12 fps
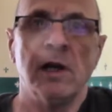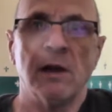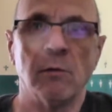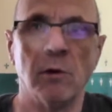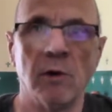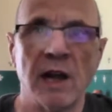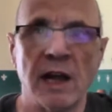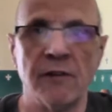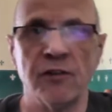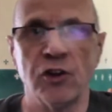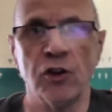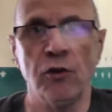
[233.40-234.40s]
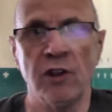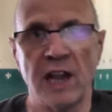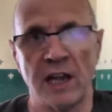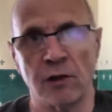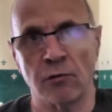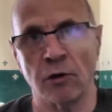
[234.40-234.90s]
will have two
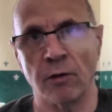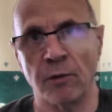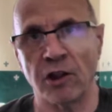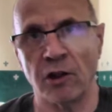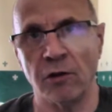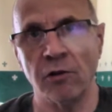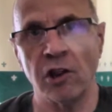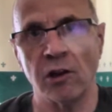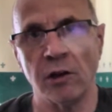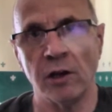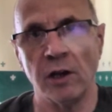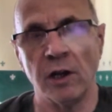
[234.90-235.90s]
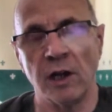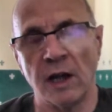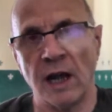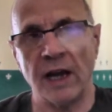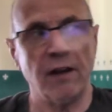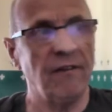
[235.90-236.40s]
Z chromosomes,
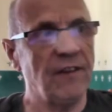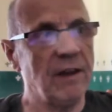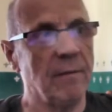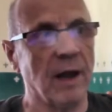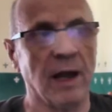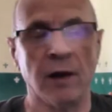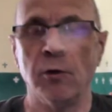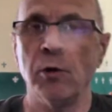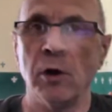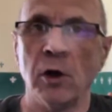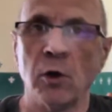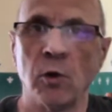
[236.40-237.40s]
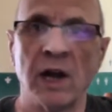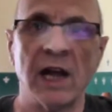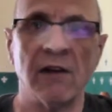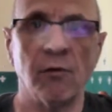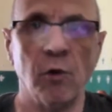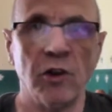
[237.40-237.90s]
and a female will
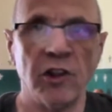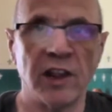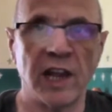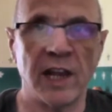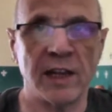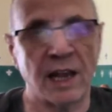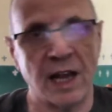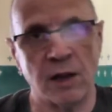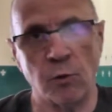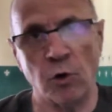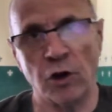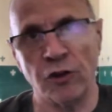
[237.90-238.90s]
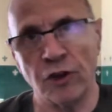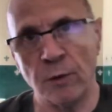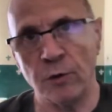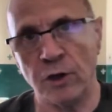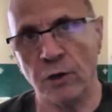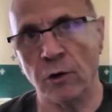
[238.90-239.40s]
have one Z and one
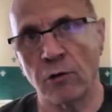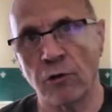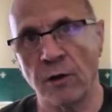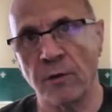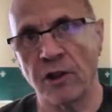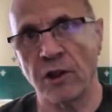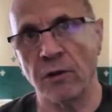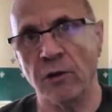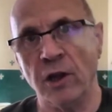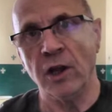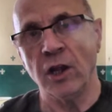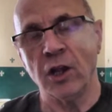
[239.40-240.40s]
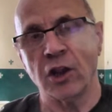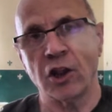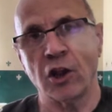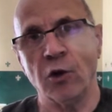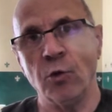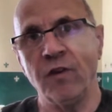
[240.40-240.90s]
W chromosome.
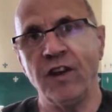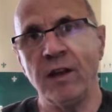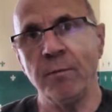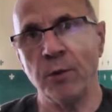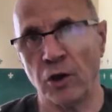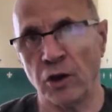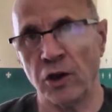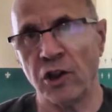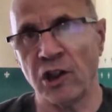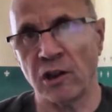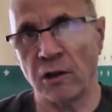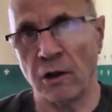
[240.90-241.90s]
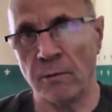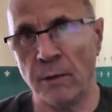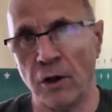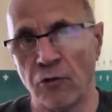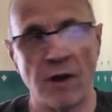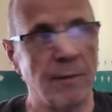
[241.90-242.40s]
So within birds, like
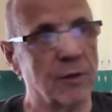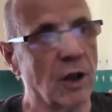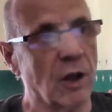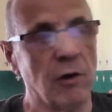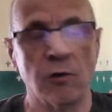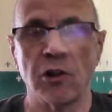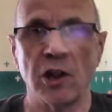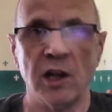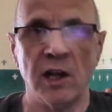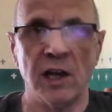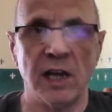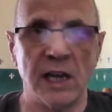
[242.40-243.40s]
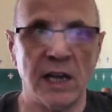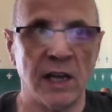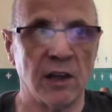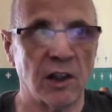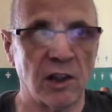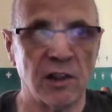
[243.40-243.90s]
most reptiles,
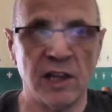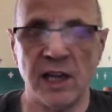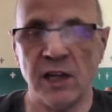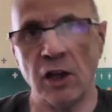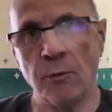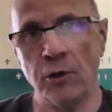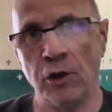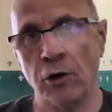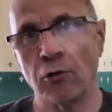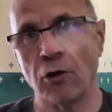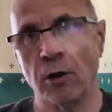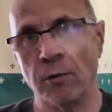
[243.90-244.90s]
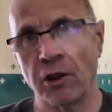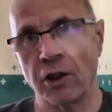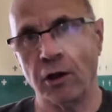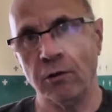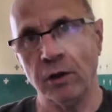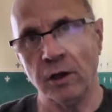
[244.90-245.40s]
it's the W
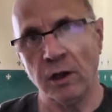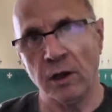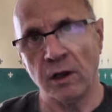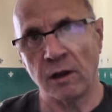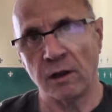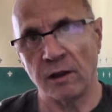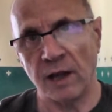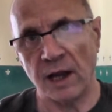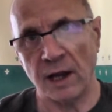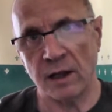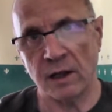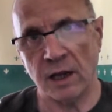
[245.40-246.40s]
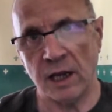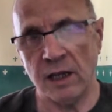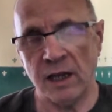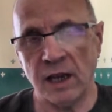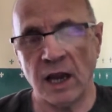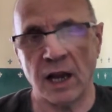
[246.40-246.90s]
chromosome that
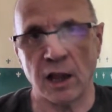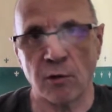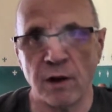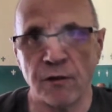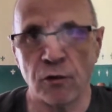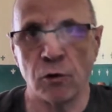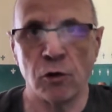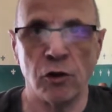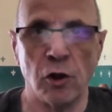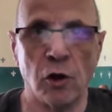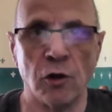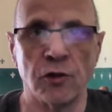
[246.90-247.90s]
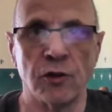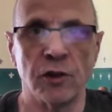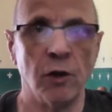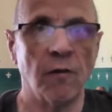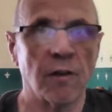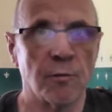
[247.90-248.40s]
indicates whether or not
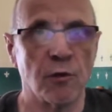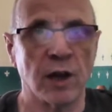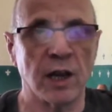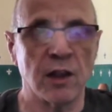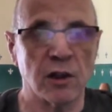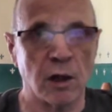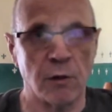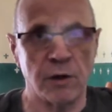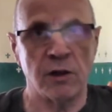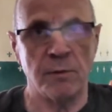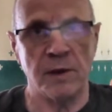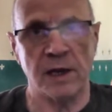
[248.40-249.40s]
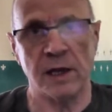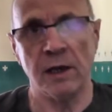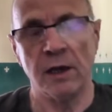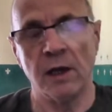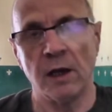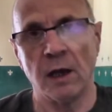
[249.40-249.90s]
the offspring is going to be
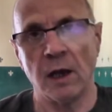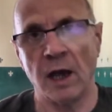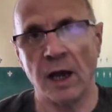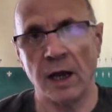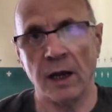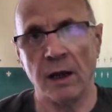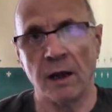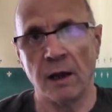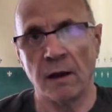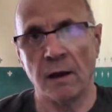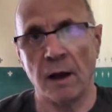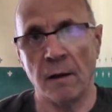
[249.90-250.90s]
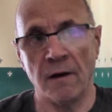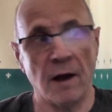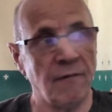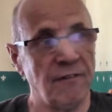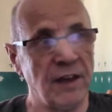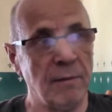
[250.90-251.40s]
a
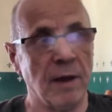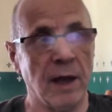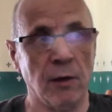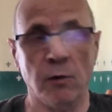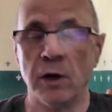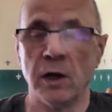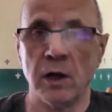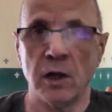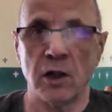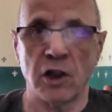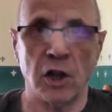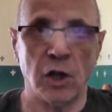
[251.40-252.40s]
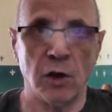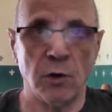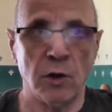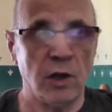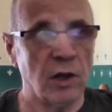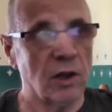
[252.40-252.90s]
female. So
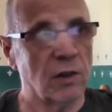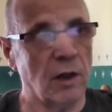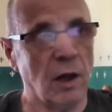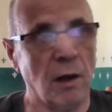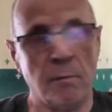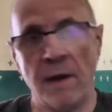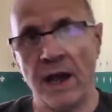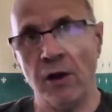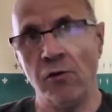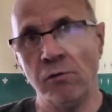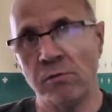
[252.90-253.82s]
the male